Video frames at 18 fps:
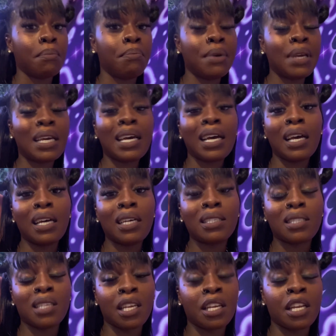
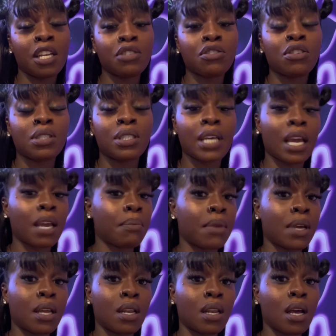Because in
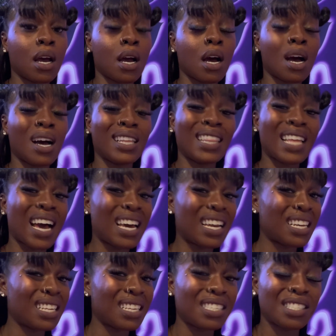entertainment, a
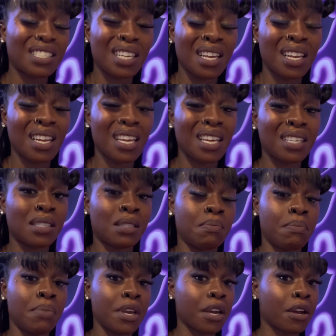lot of this shit
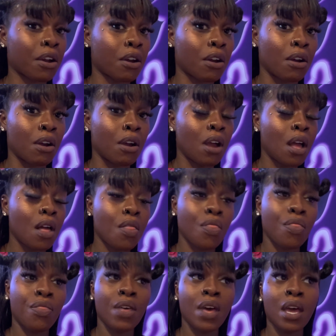is bigger
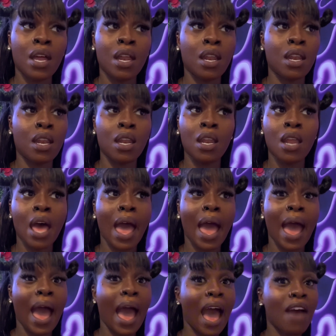than
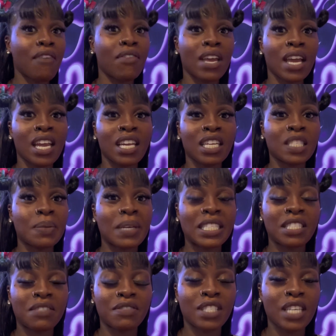having an
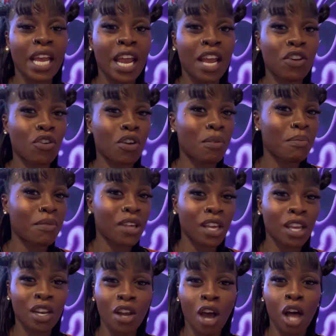expensive chain or a
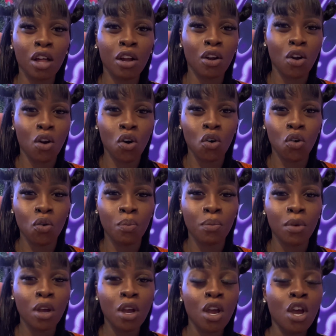million dollar
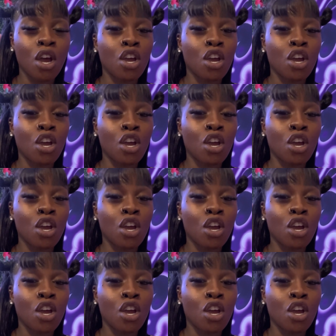home.